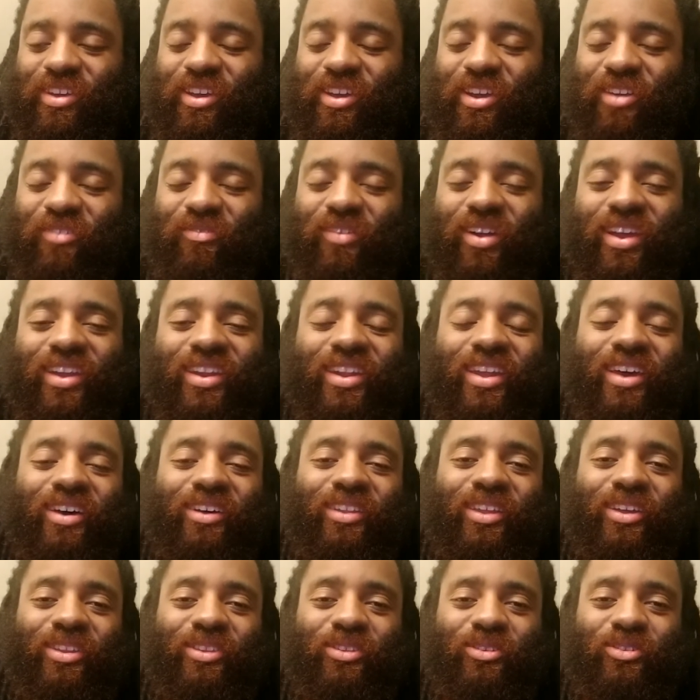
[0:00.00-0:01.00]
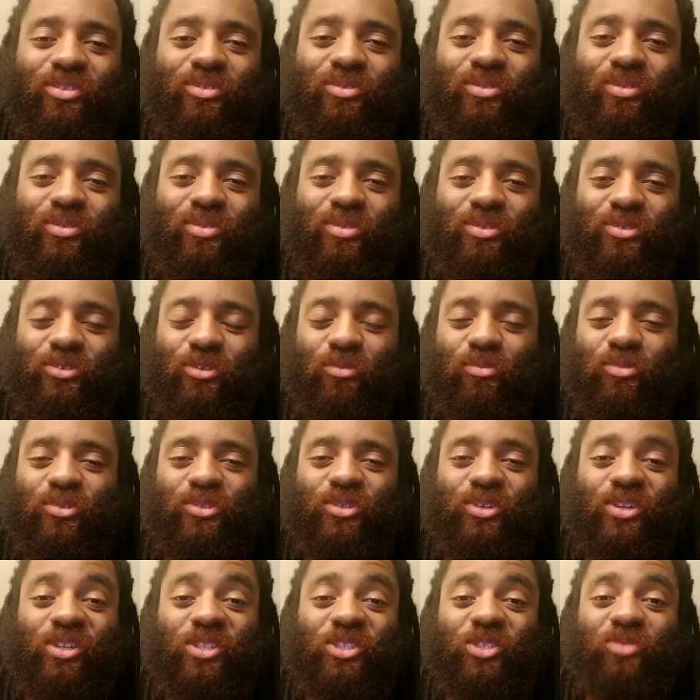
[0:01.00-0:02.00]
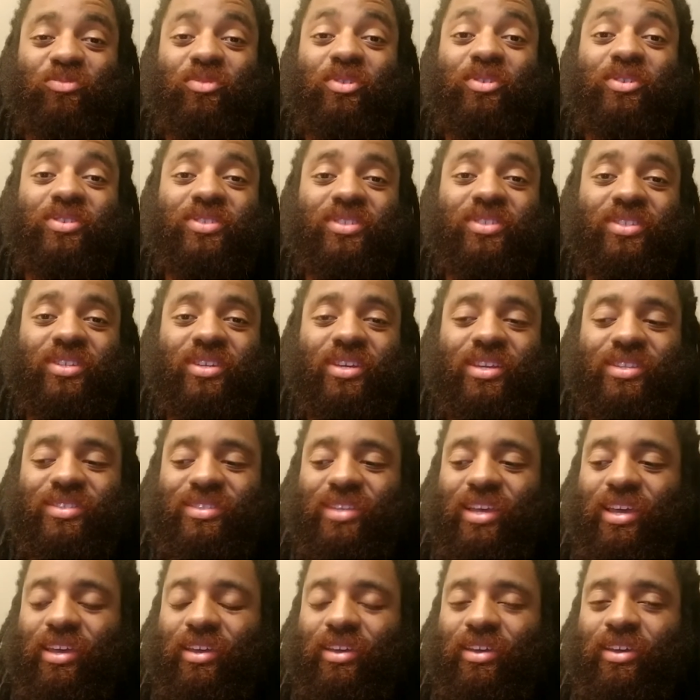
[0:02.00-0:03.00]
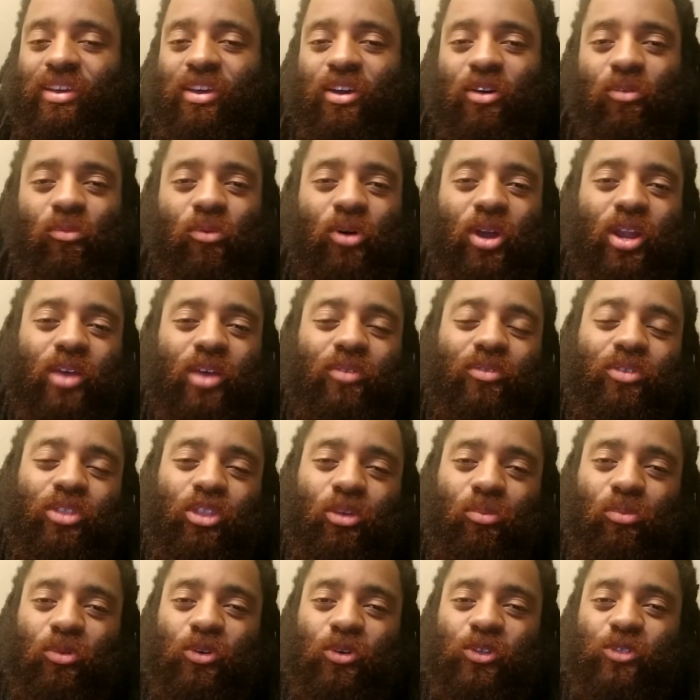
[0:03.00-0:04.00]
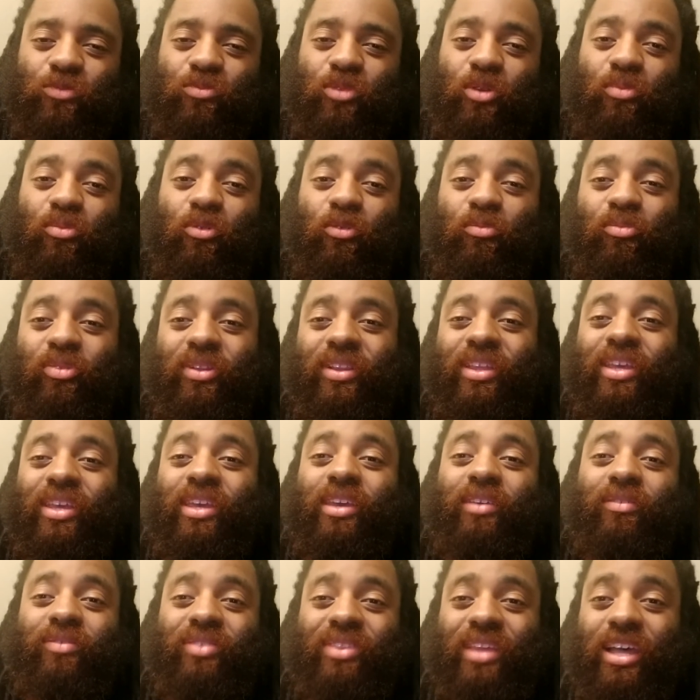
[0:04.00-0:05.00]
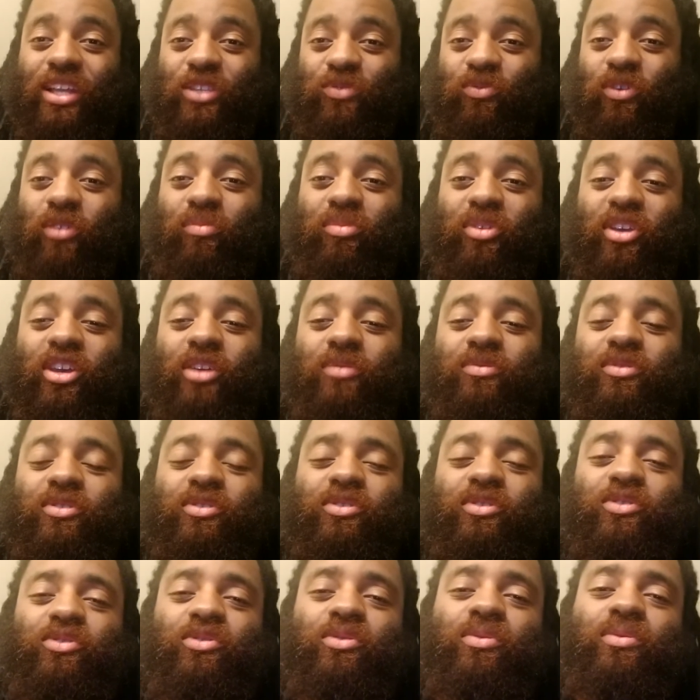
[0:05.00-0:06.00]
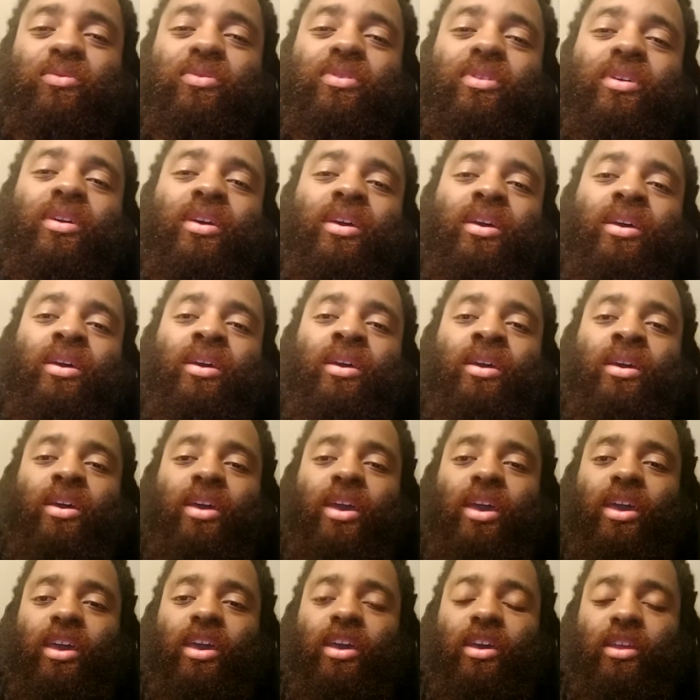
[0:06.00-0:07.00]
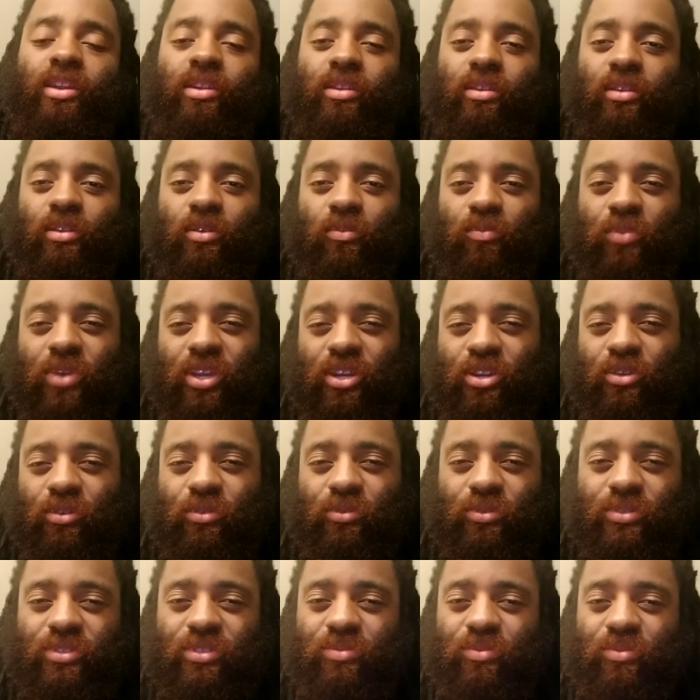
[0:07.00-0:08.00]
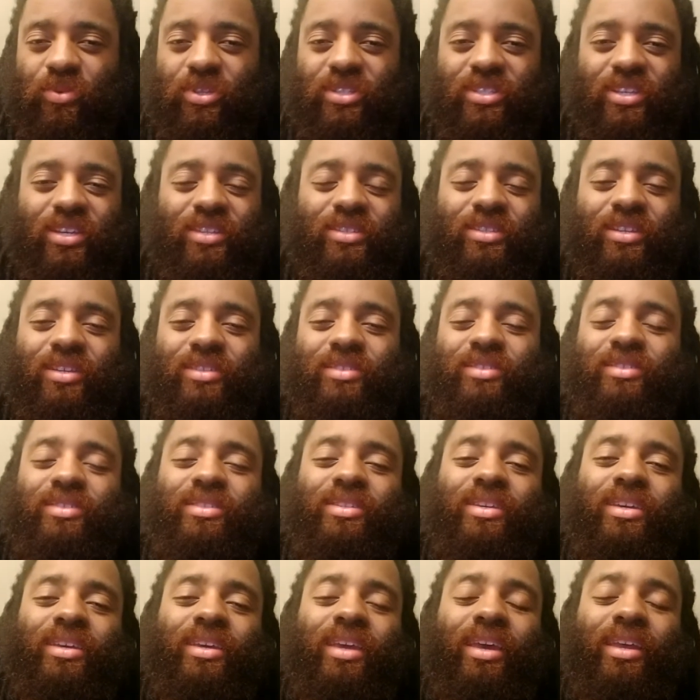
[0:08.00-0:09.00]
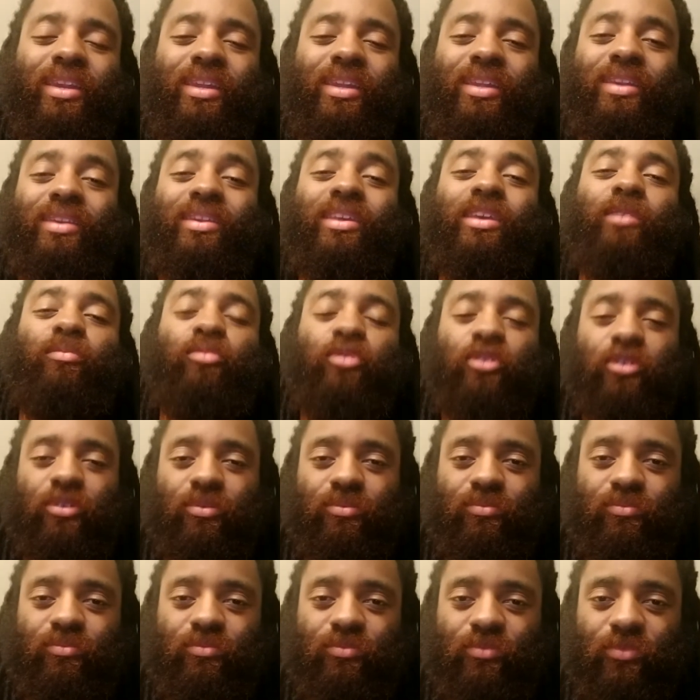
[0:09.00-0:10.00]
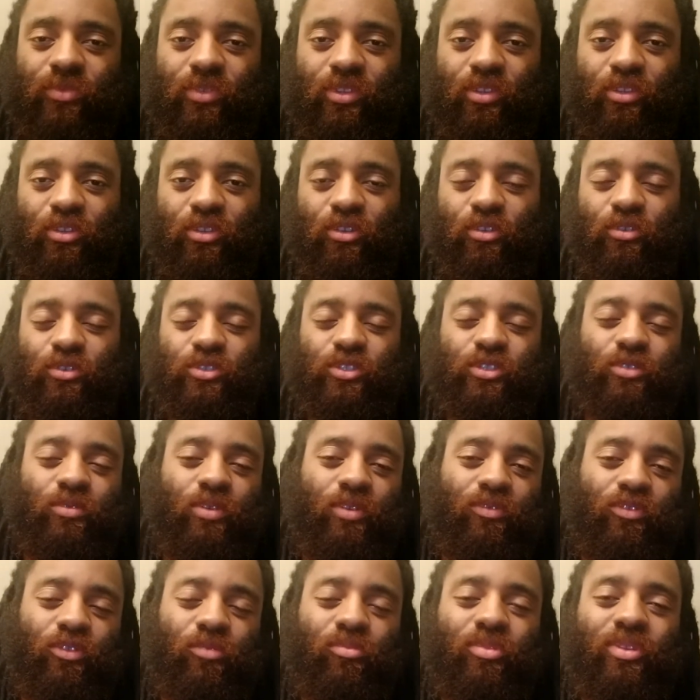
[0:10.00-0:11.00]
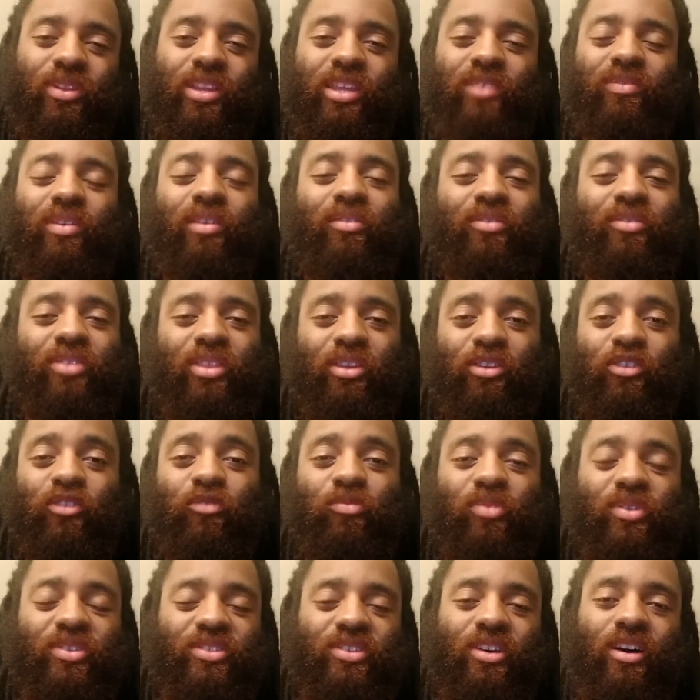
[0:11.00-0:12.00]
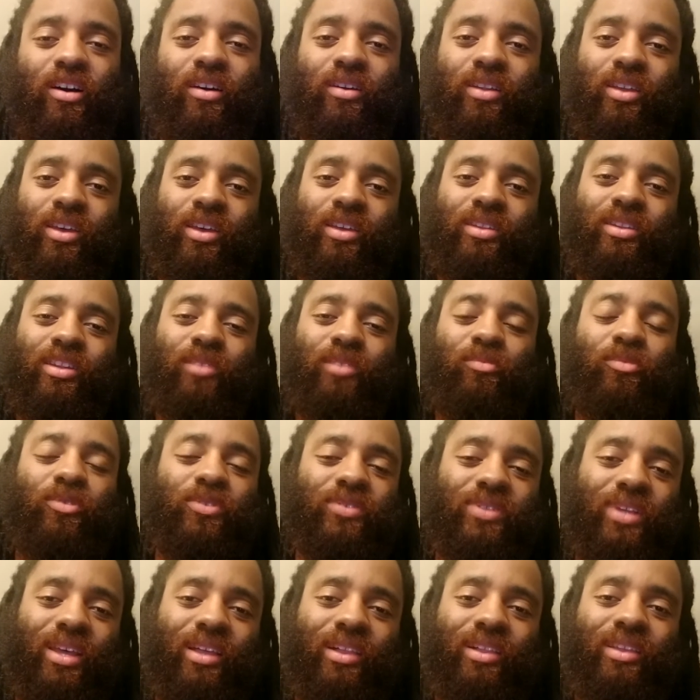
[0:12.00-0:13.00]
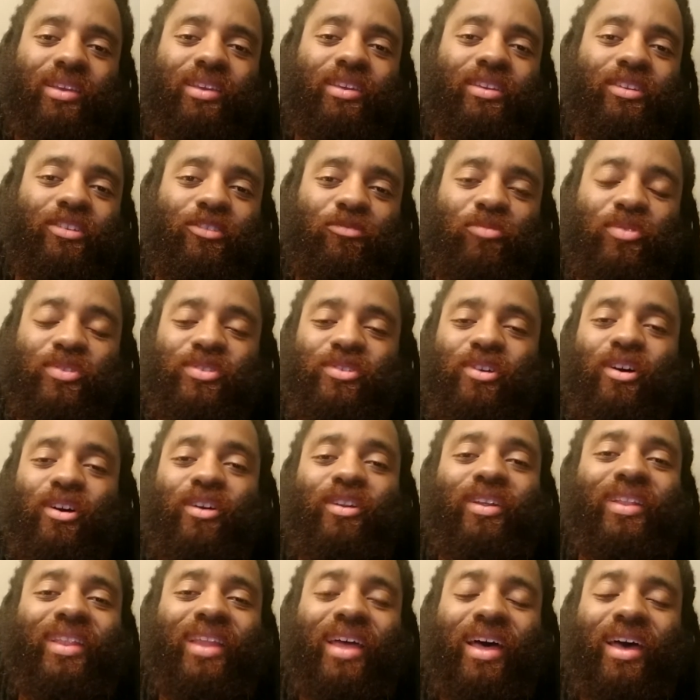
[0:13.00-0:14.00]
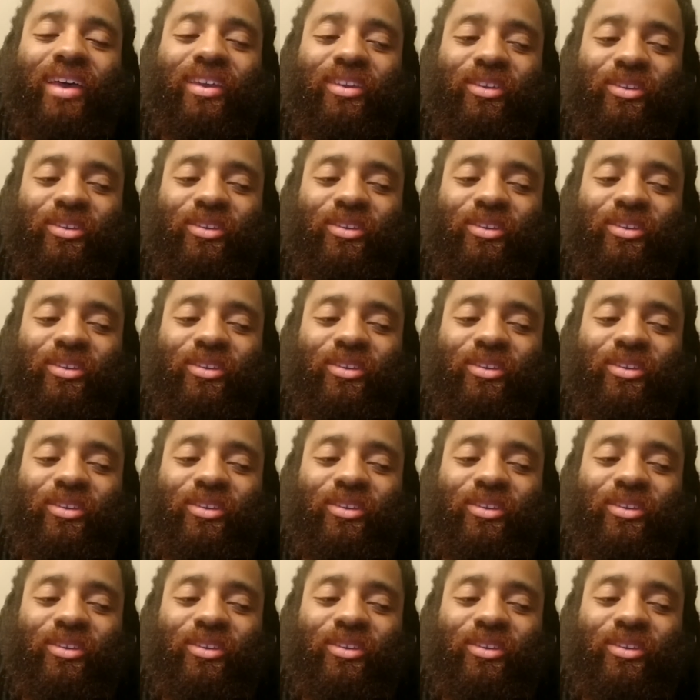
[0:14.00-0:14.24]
right now, like the truth is almost a conspiracy. It's like whatever the most people believe, that's what becomes the truth. And we tend not to dig any deeper. So if you believe everything you've been taught, then most likely you've been taught a lie.